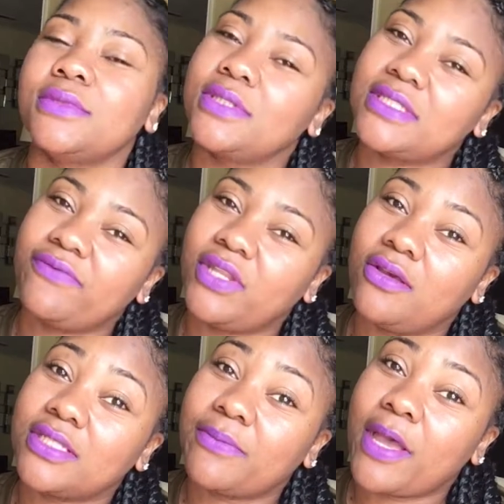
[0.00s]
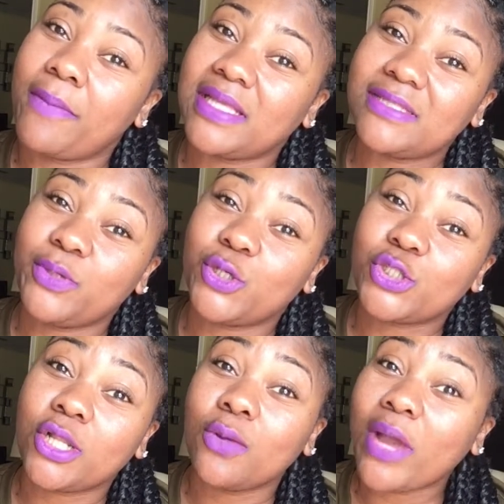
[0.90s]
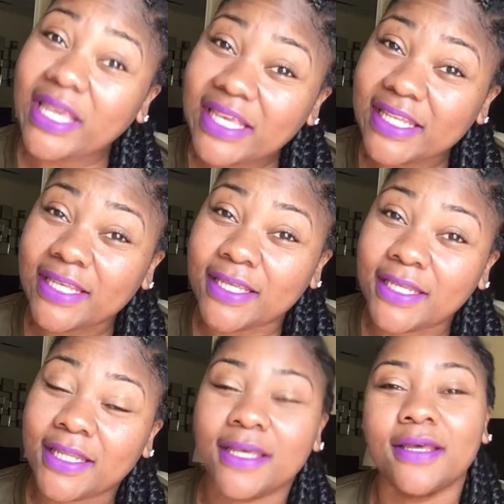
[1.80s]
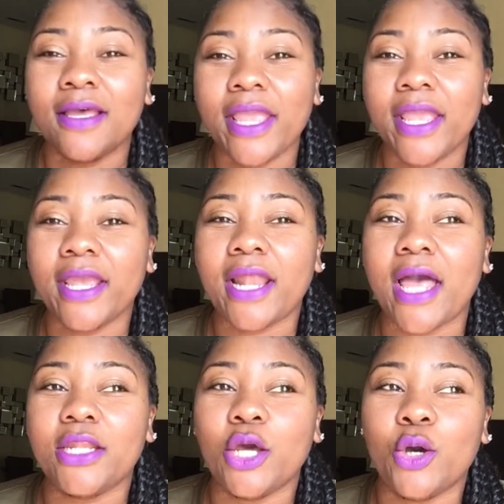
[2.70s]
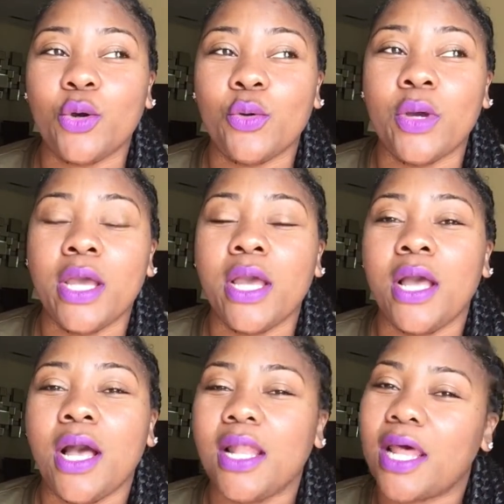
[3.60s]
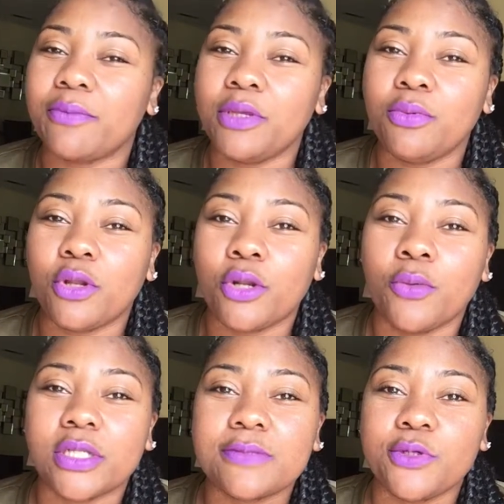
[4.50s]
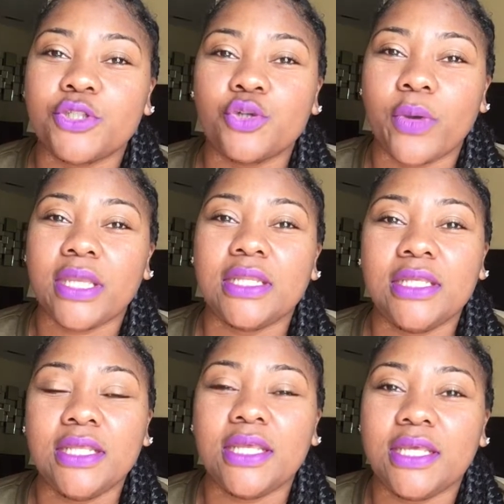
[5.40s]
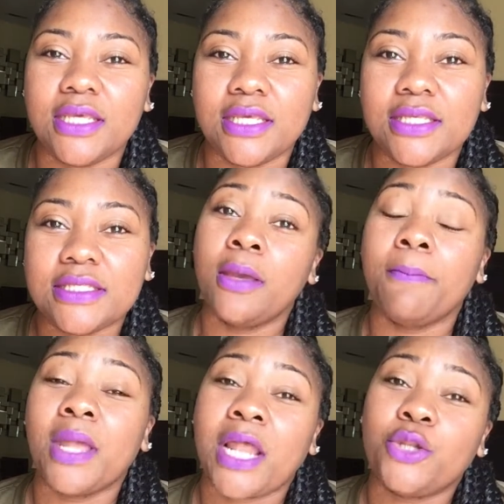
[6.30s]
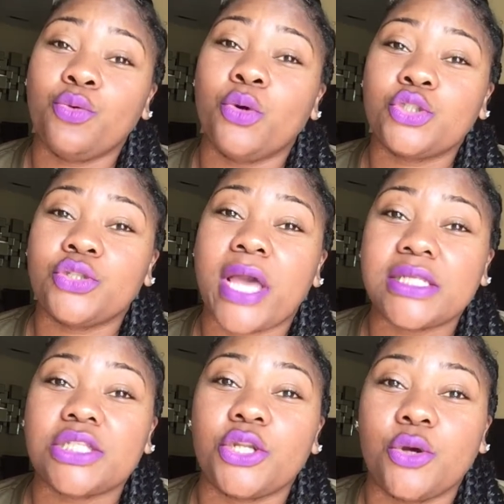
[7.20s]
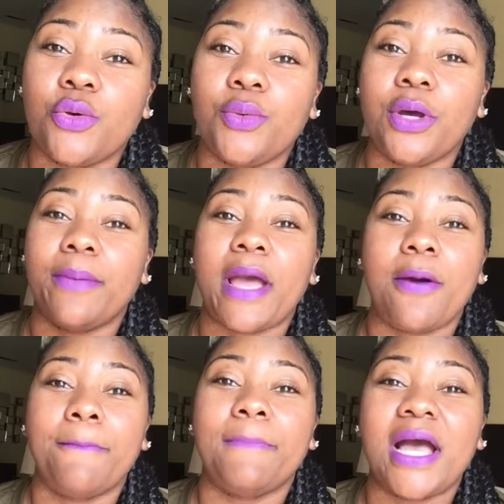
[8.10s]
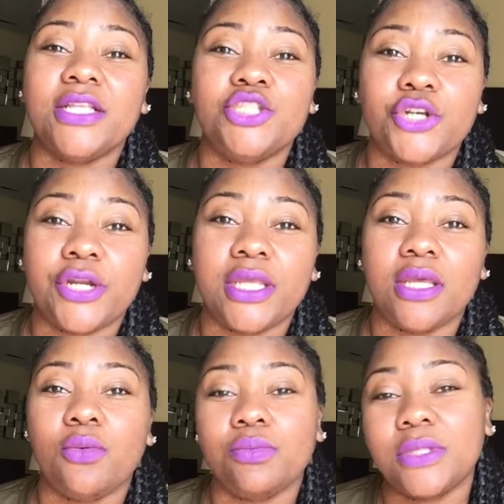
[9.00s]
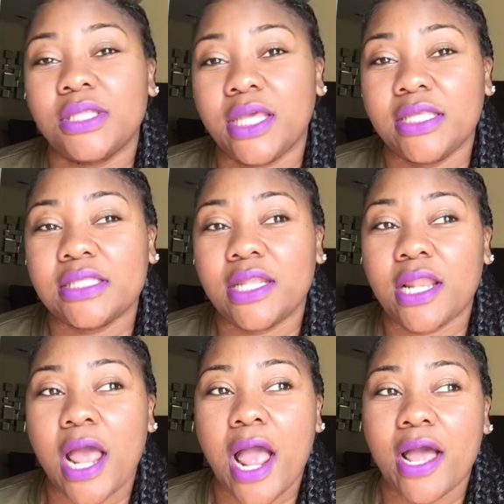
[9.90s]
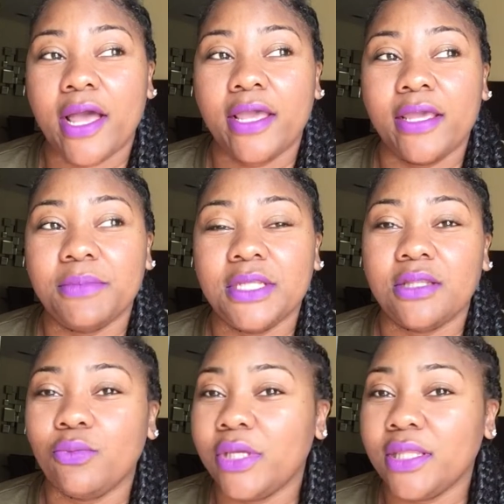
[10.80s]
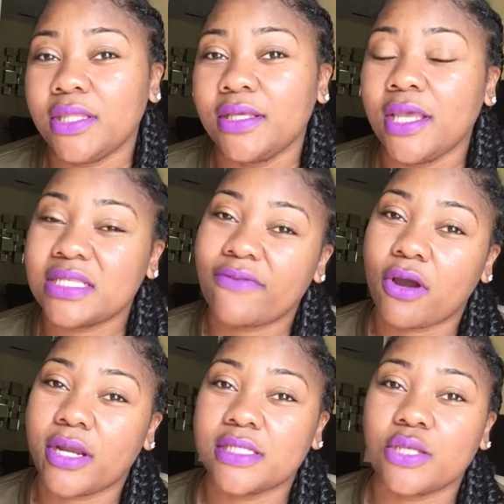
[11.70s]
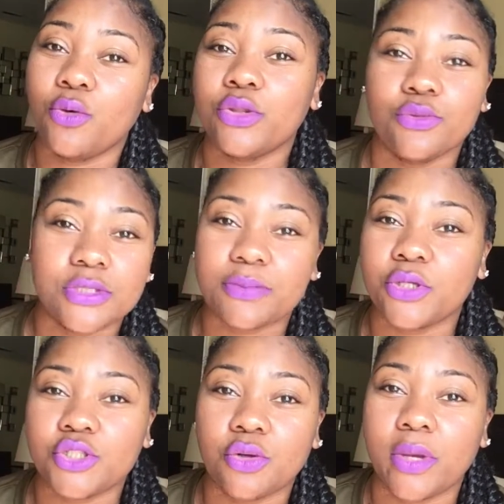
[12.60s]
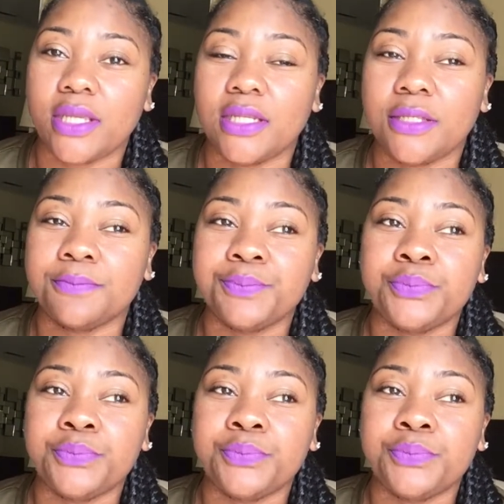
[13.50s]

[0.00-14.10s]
This video is about my spiritual awakening, and I know a lot of people don't know what a spiritual awakening is, but I do want you guys to know about my journey and the things that I am dealing with as far as going through a spiritual awakening,